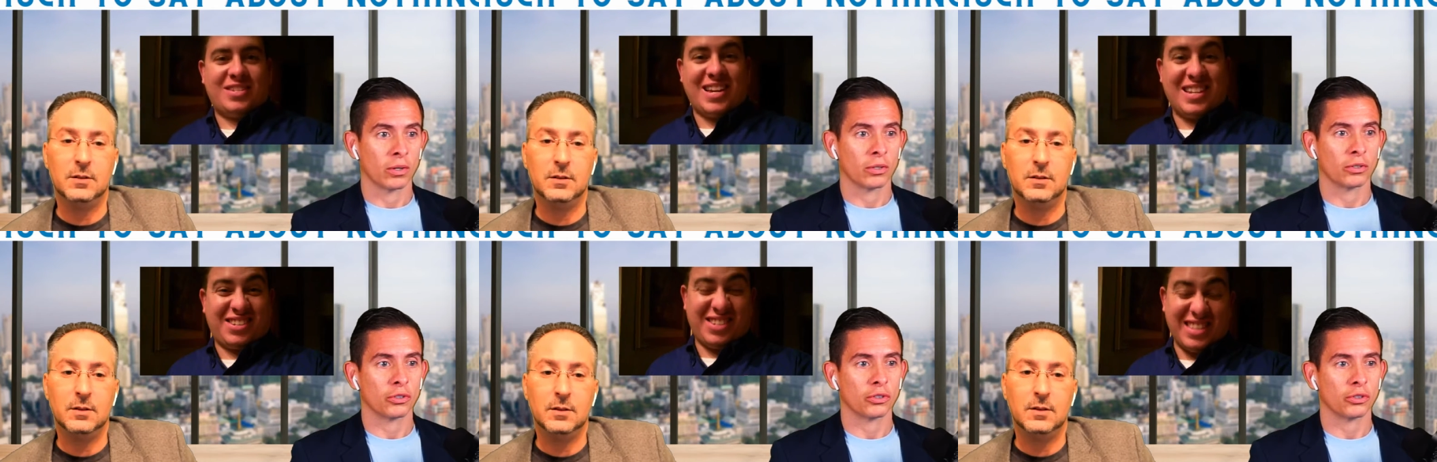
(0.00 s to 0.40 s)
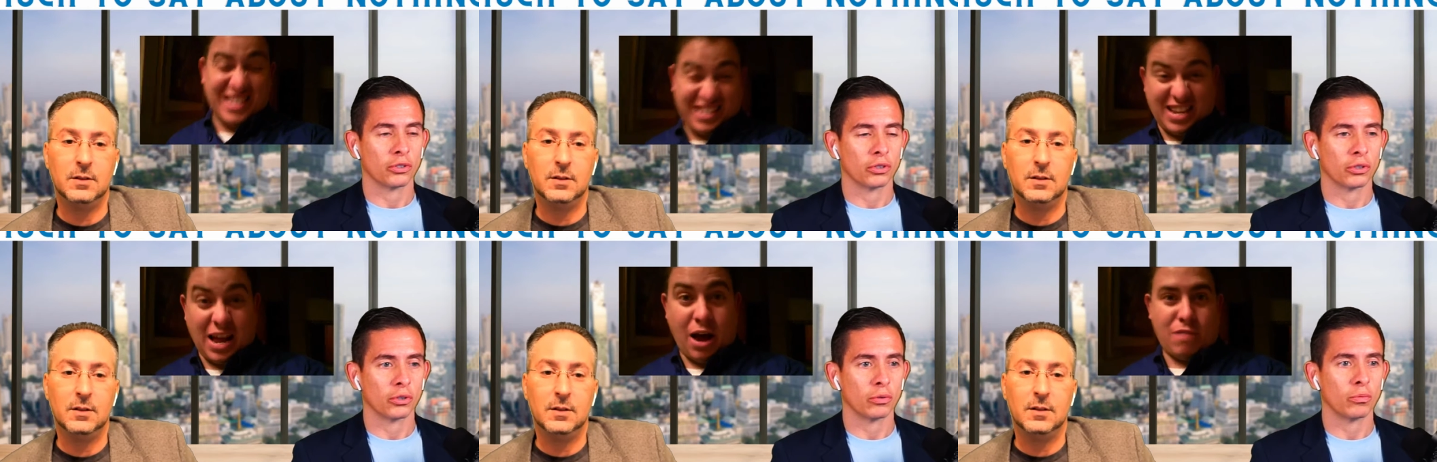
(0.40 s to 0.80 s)

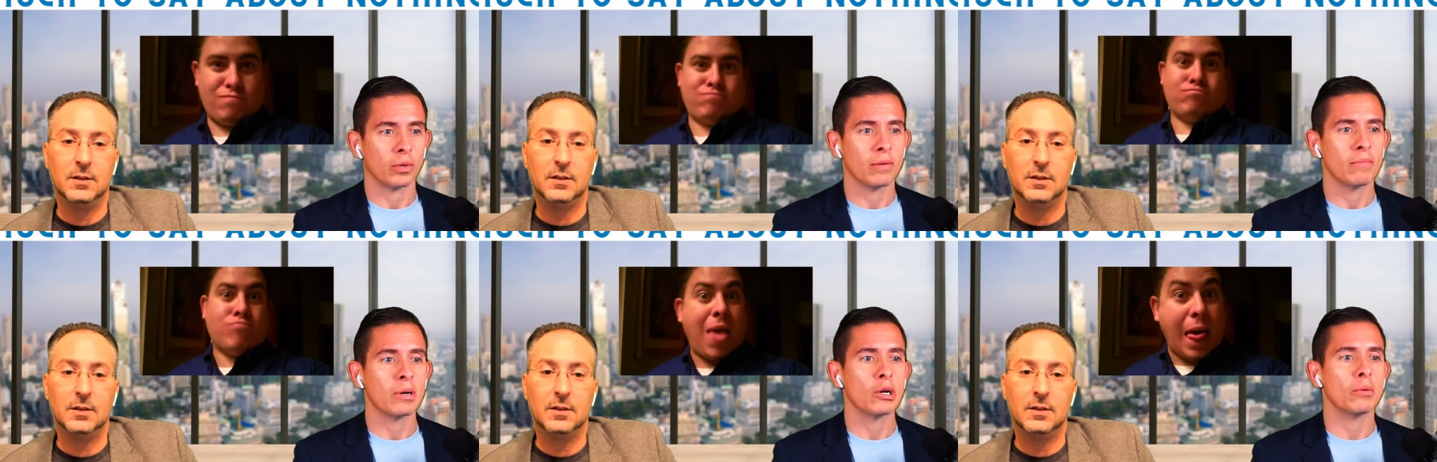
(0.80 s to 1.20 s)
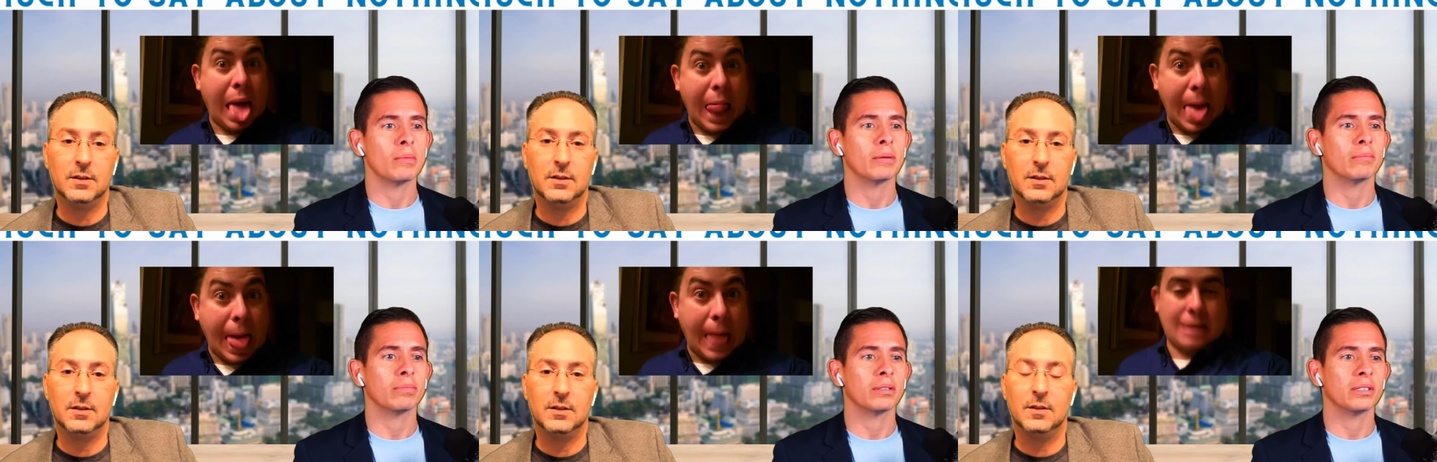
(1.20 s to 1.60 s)
Speaker 1: Sure. One
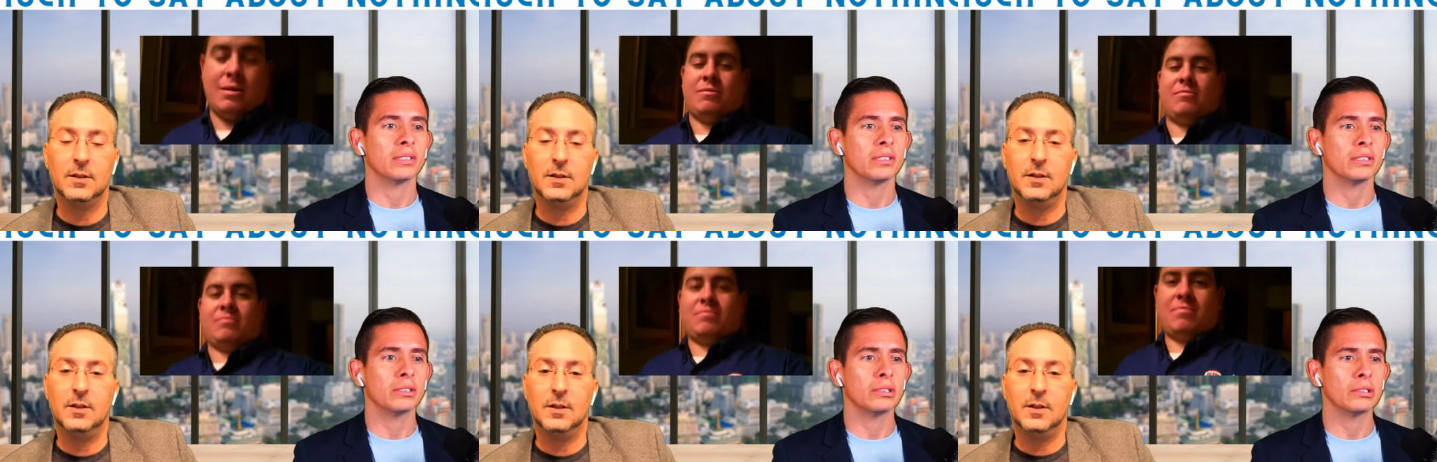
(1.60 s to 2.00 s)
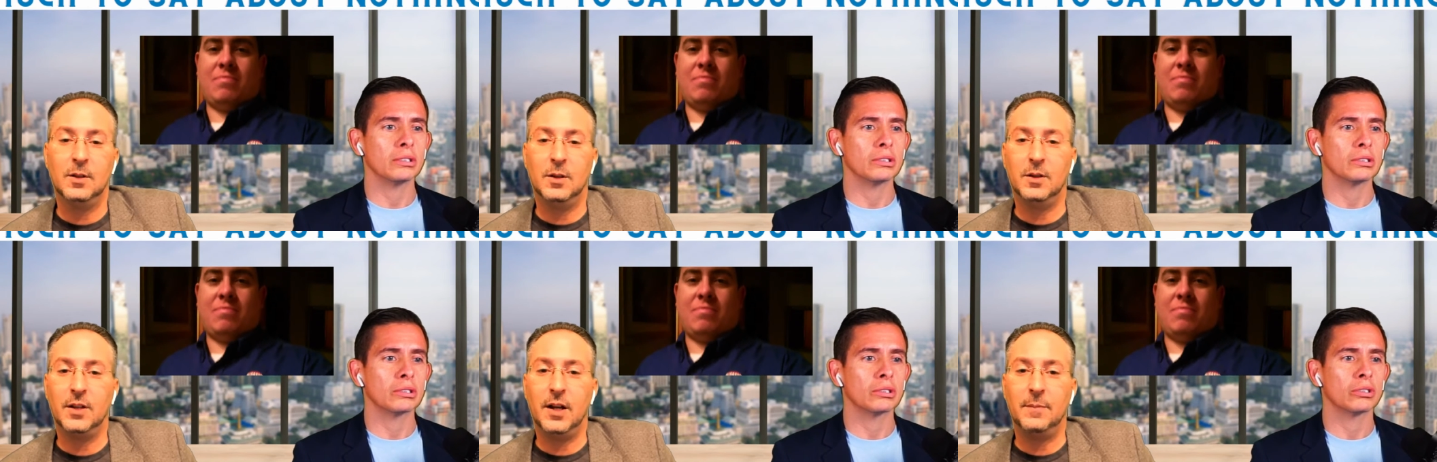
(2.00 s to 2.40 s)
moment,
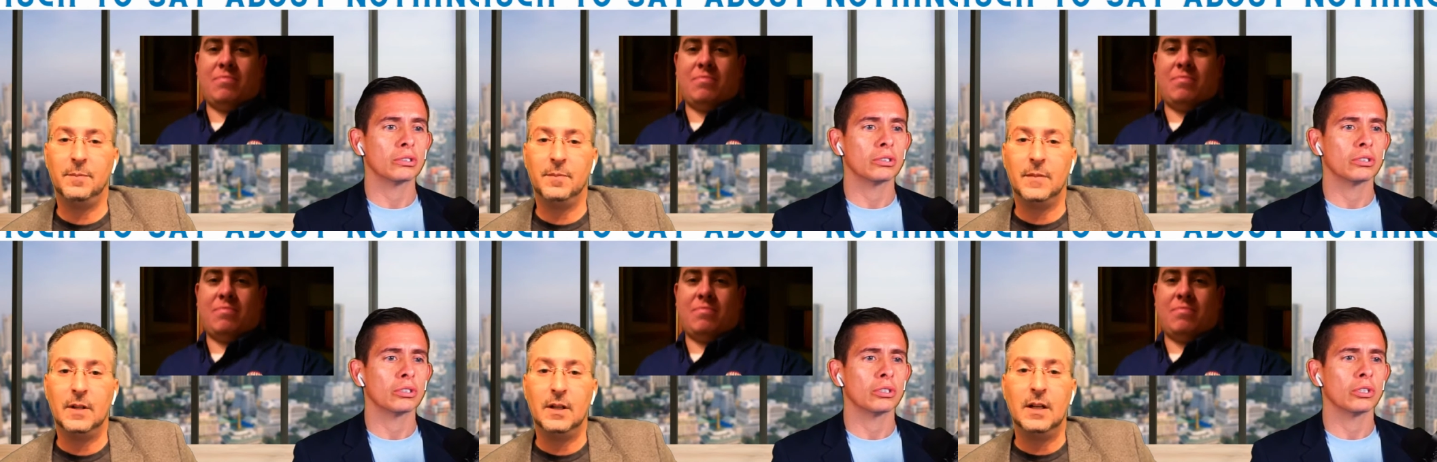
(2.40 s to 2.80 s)
please. Hold on.